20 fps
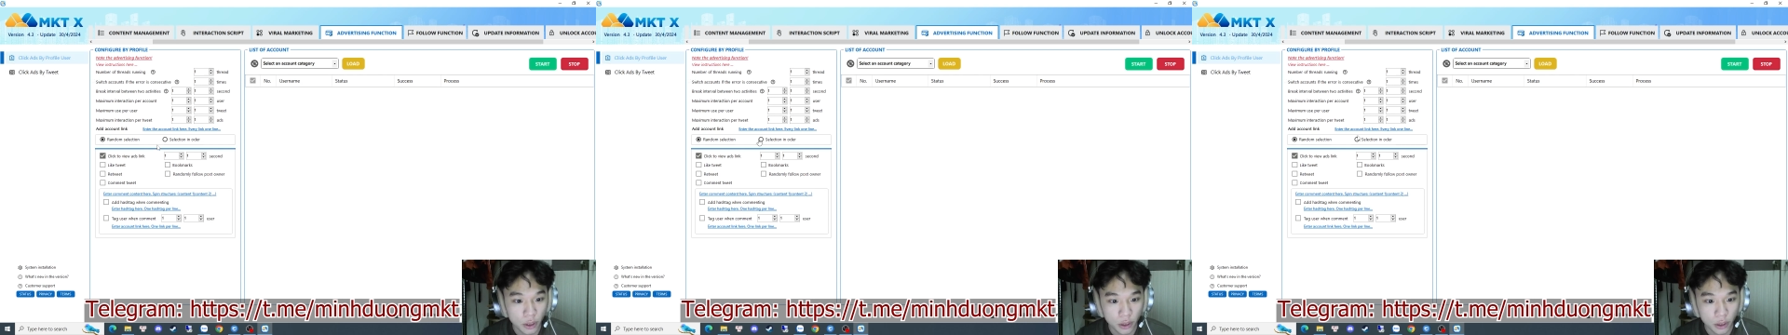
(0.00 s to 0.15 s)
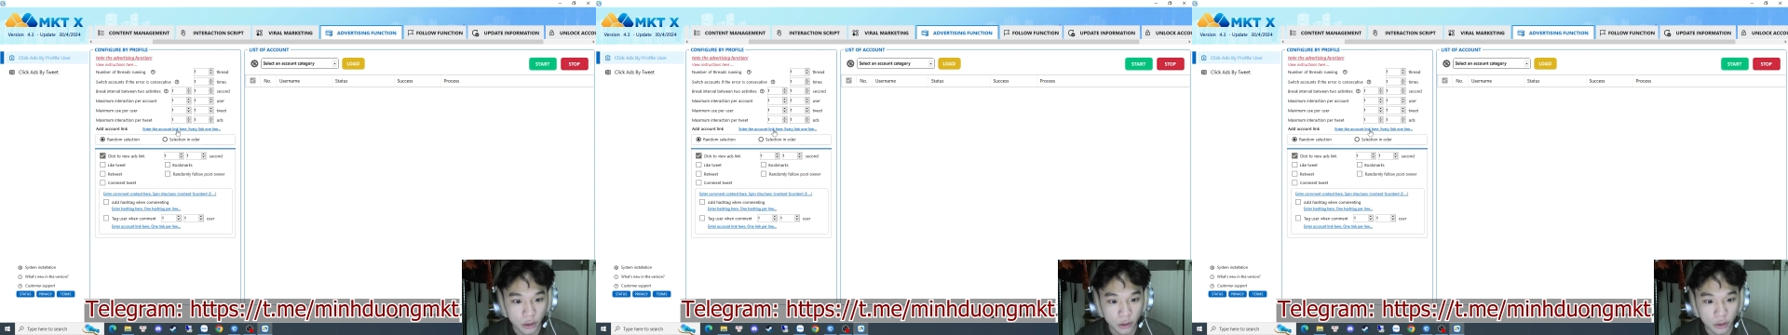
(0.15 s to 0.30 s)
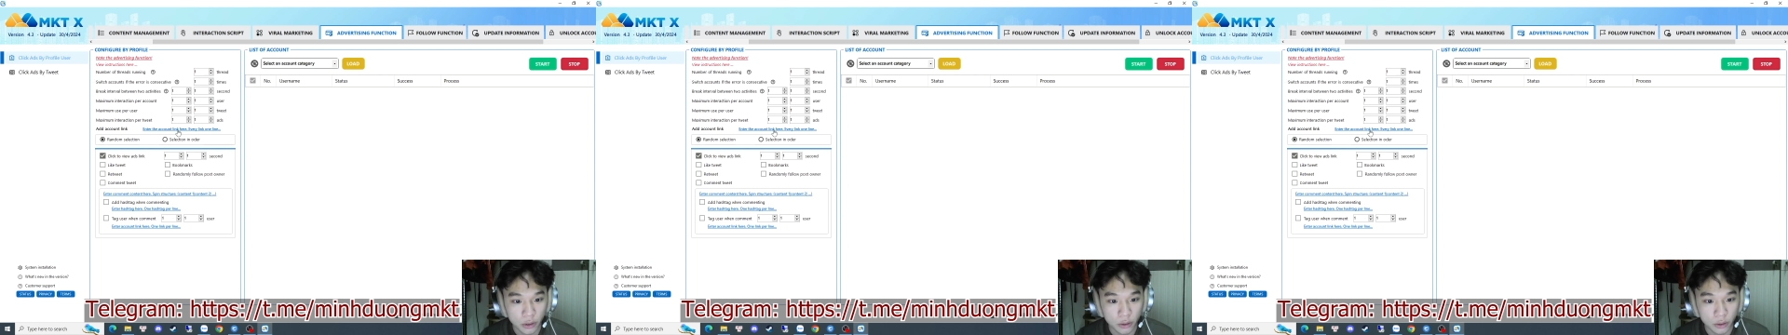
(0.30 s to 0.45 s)

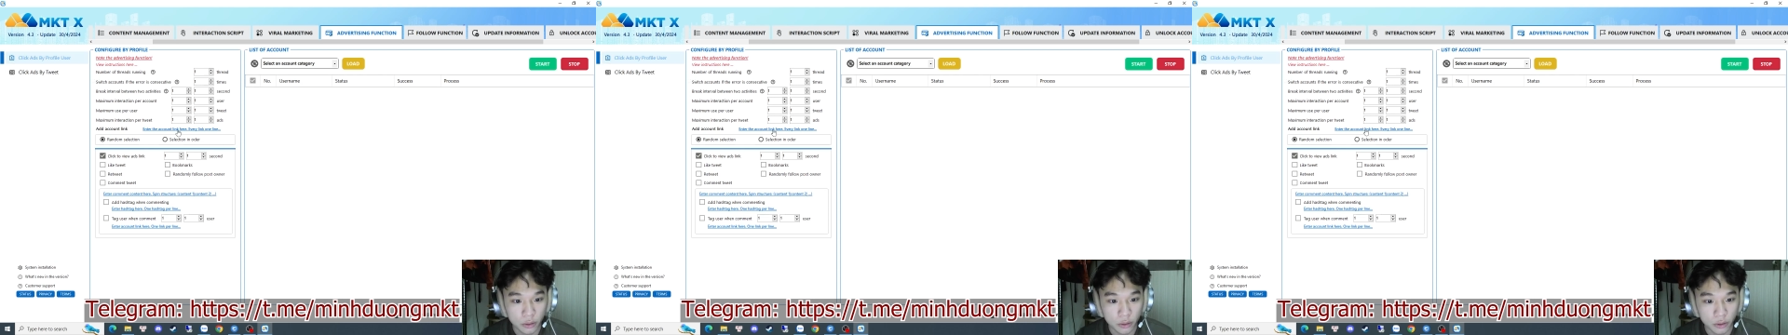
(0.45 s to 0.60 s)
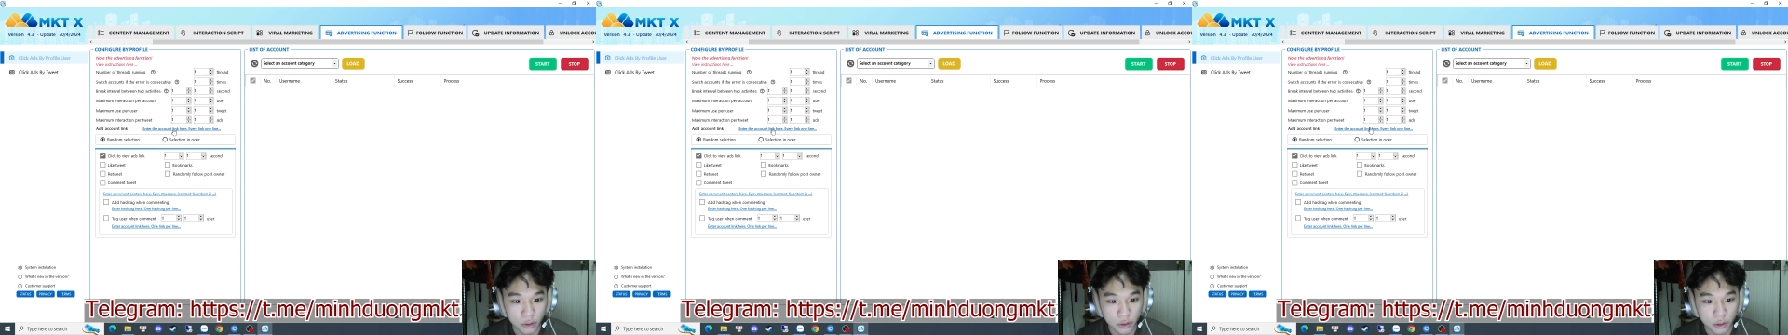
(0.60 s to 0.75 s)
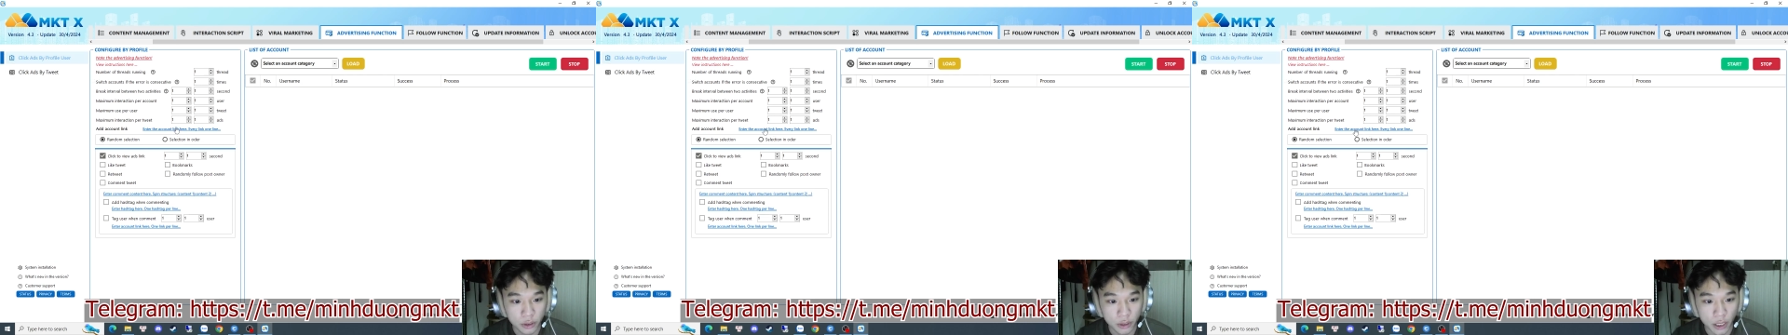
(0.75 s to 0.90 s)
You
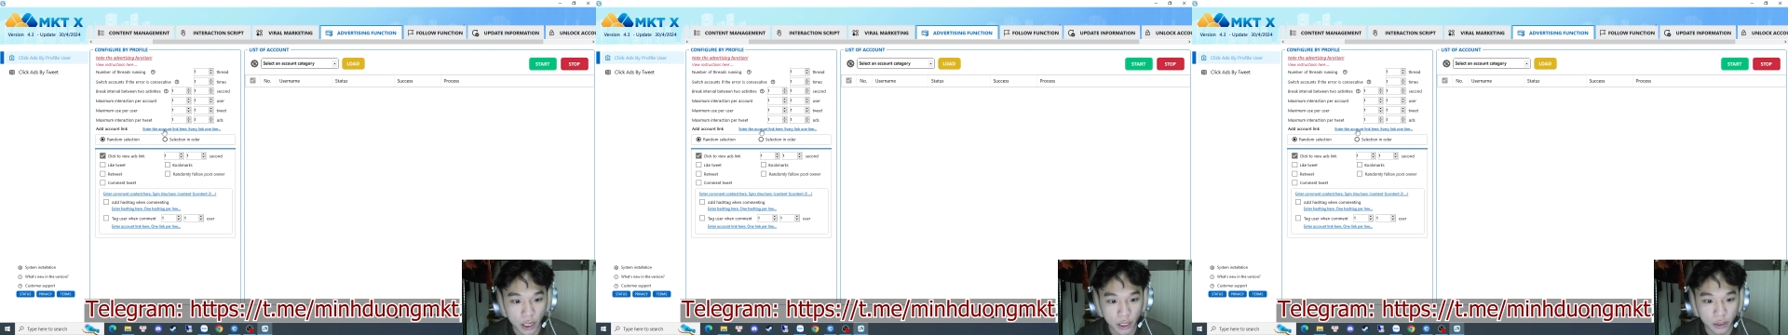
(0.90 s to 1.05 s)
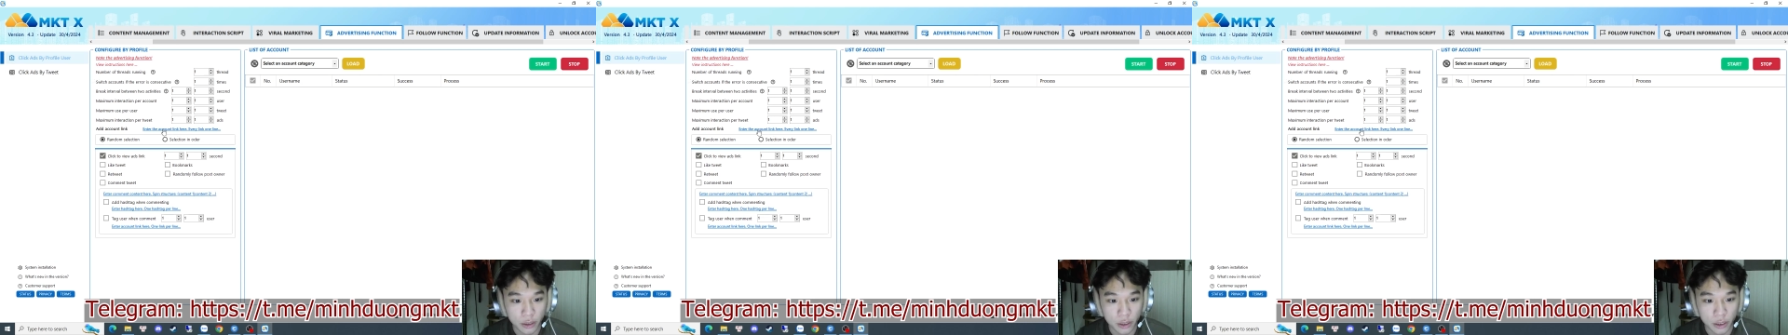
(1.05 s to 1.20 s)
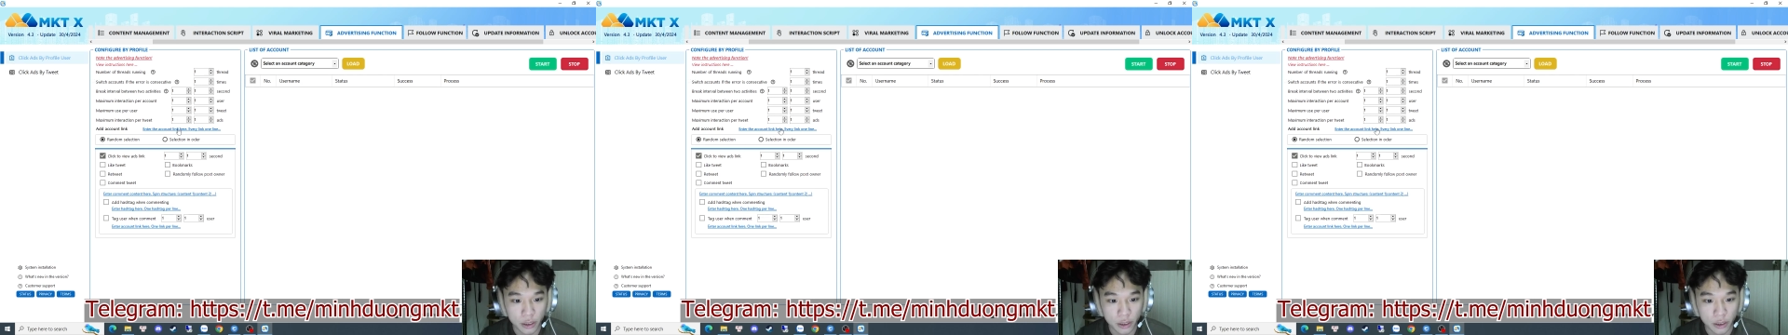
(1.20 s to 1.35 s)
just
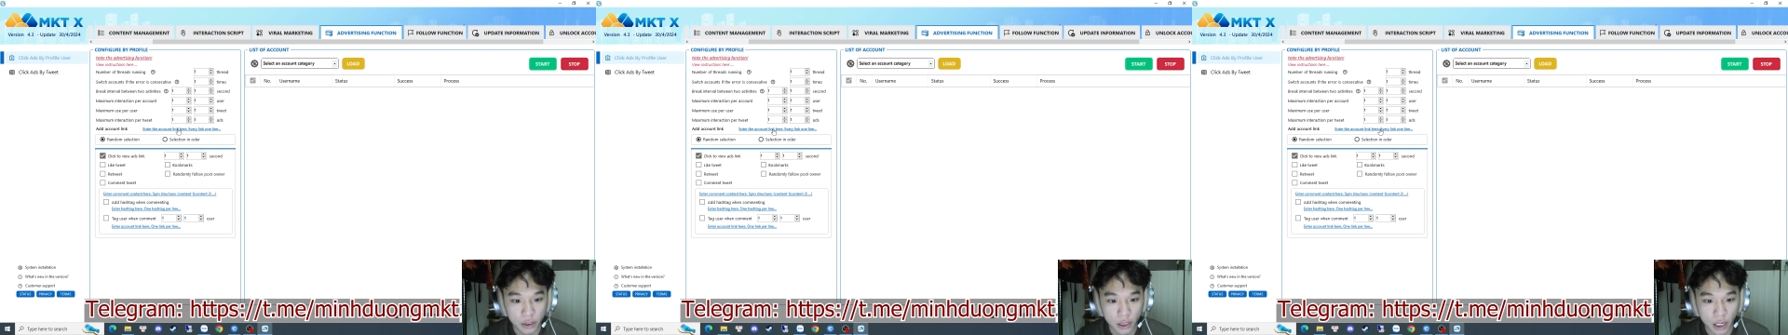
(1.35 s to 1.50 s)
enter